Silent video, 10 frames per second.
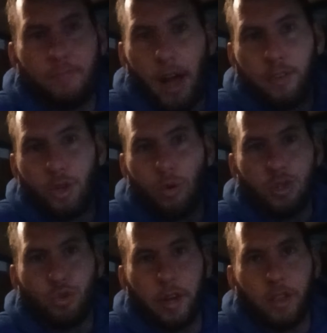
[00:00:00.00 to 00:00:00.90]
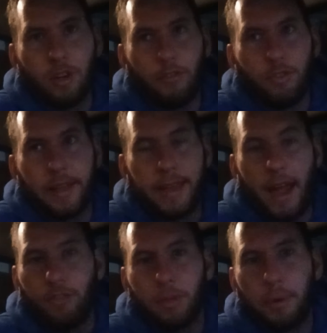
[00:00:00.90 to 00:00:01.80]
five year old trailer for like
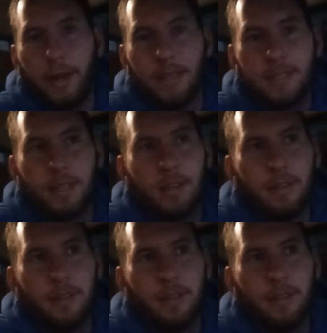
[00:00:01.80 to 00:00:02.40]
half the price.